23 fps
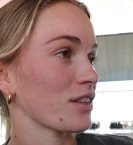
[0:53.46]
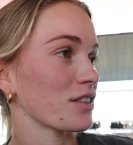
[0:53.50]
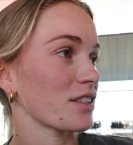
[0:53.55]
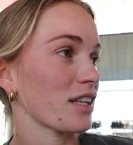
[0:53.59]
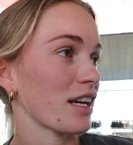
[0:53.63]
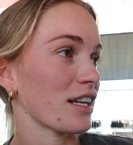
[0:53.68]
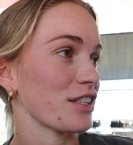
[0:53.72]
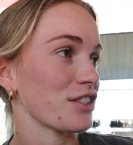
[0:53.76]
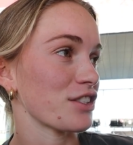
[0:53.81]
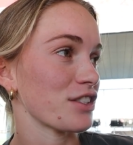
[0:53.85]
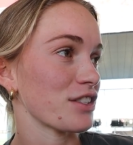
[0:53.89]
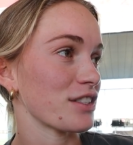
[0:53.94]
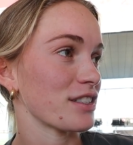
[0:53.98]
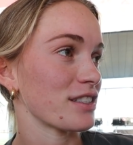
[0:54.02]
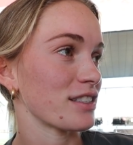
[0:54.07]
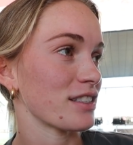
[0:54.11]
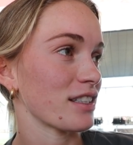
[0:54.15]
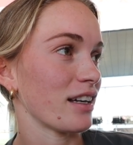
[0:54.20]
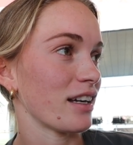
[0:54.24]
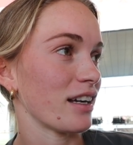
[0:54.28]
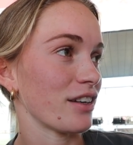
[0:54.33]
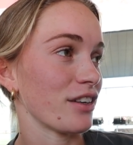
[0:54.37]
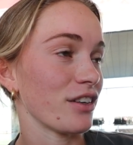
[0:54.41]
Because I just,
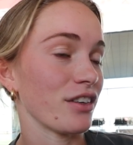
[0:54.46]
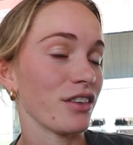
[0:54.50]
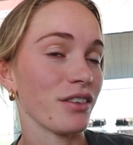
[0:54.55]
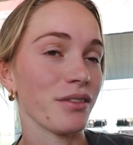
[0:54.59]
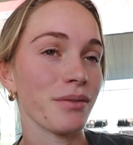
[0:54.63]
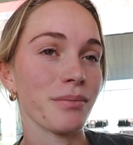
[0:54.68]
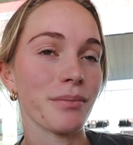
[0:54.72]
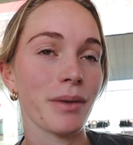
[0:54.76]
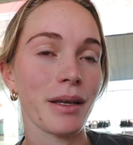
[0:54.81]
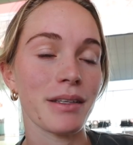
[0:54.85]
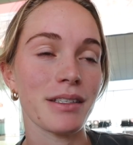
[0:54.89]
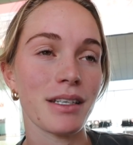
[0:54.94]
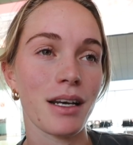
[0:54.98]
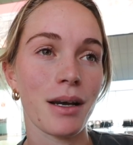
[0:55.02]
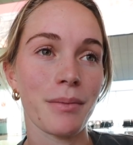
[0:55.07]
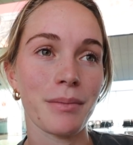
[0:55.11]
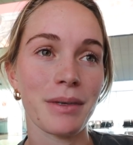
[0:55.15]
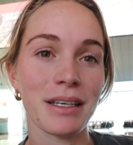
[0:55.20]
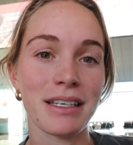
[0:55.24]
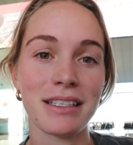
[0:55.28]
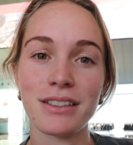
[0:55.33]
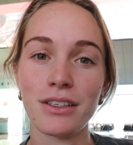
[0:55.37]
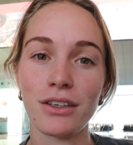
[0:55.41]
my
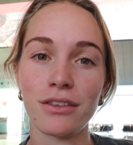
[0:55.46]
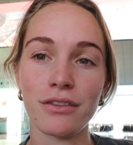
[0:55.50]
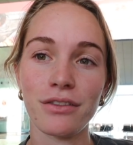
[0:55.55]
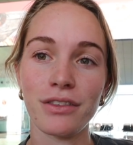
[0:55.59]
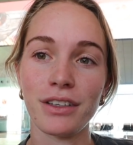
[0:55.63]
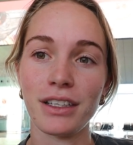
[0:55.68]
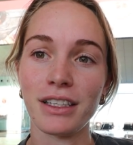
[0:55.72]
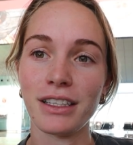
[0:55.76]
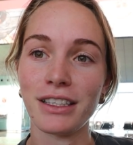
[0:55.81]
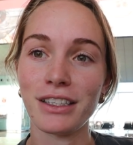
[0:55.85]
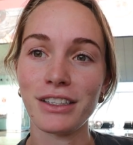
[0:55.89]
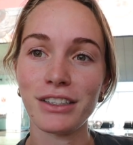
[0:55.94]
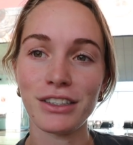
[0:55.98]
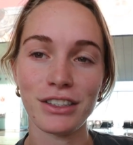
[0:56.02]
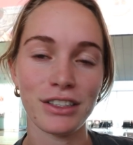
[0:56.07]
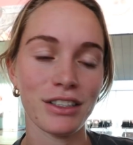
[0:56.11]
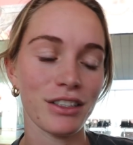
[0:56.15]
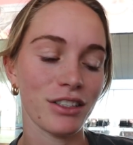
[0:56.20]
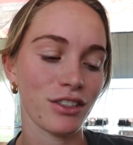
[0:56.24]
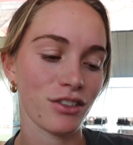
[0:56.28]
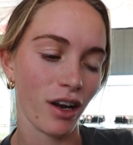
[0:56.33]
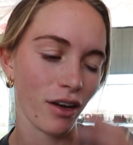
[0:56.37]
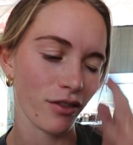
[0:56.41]
tummy is not feeling good.
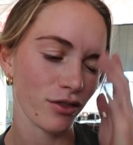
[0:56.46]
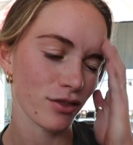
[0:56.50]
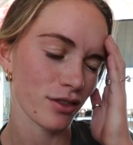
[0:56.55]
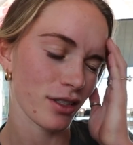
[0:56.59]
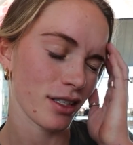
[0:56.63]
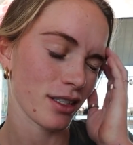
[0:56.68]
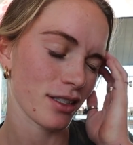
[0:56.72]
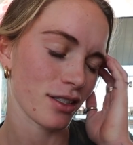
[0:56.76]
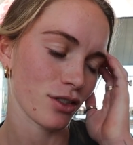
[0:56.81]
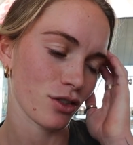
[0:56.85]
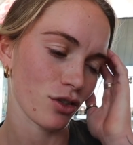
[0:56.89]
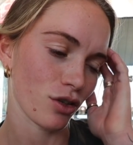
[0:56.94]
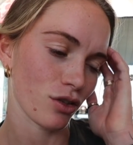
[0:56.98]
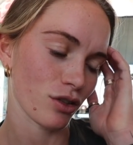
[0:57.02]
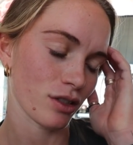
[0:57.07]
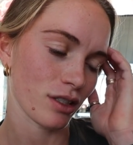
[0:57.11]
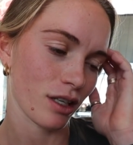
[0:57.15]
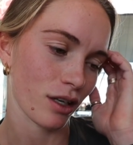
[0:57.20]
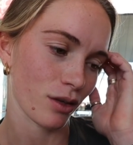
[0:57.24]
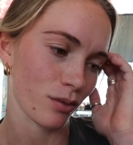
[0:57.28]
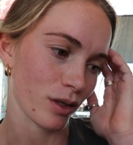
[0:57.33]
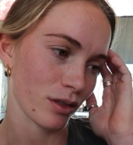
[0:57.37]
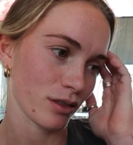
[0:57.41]
The travels has not
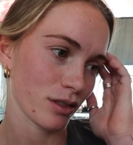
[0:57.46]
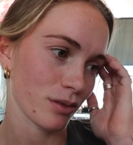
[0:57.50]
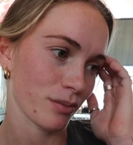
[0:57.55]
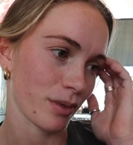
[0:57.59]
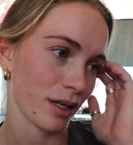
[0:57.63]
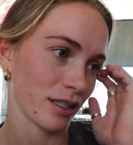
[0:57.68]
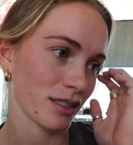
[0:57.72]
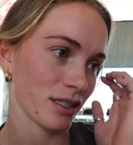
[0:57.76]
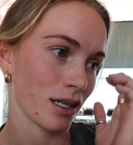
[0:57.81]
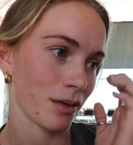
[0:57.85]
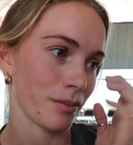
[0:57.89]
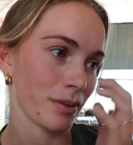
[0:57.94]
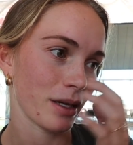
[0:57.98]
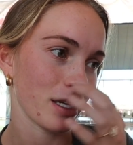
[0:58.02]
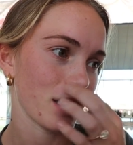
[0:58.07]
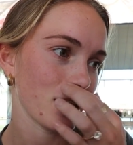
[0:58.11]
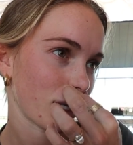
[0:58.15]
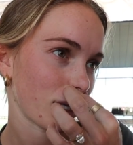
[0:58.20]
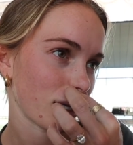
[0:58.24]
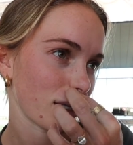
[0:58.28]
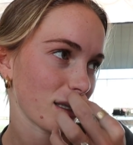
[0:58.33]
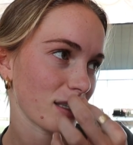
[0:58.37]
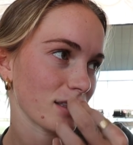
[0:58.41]
done well to my tummy.
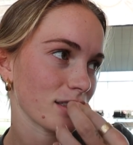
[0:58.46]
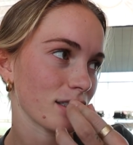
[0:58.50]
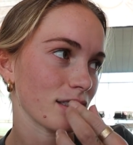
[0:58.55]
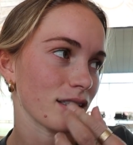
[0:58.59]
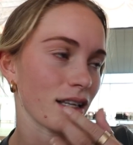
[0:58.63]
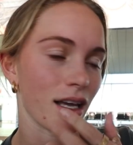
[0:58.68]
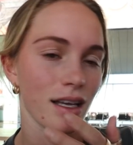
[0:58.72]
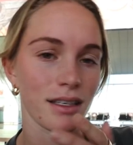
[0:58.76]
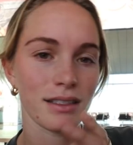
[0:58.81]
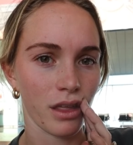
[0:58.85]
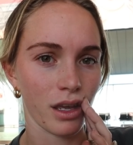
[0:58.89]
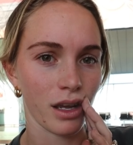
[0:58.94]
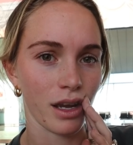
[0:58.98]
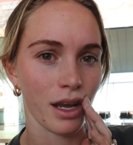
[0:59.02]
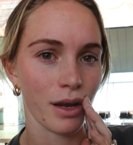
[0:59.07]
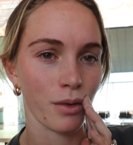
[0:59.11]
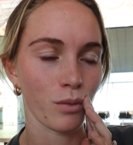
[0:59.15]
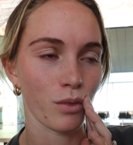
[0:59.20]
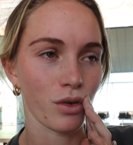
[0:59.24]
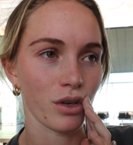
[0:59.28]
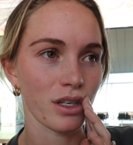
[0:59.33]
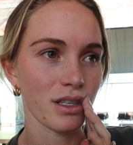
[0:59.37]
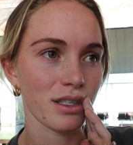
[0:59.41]
And I think the last thing I
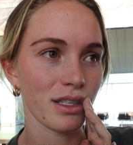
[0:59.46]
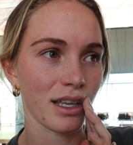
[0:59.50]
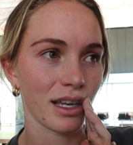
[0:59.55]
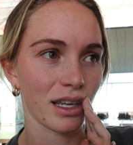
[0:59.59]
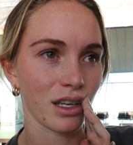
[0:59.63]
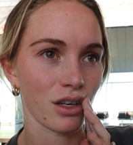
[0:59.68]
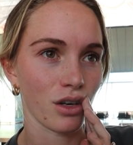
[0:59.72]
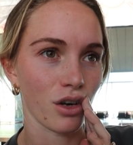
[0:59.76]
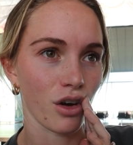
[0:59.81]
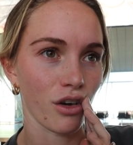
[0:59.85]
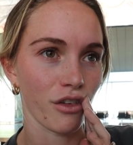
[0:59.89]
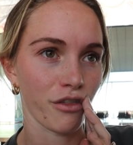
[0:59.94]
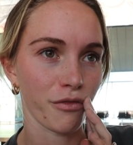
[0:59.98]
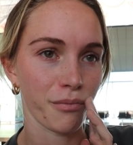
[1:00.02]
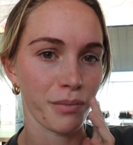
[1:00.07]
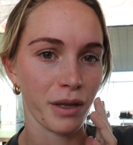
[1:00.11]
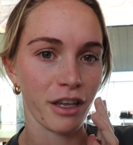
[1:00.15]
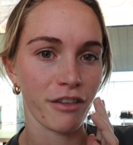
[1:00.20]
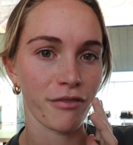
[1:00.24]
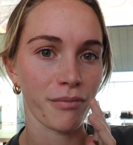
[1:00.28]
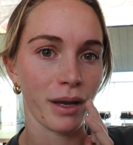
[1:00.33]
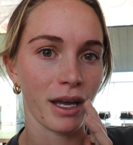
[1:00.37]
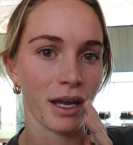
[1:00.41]
want is like an off beef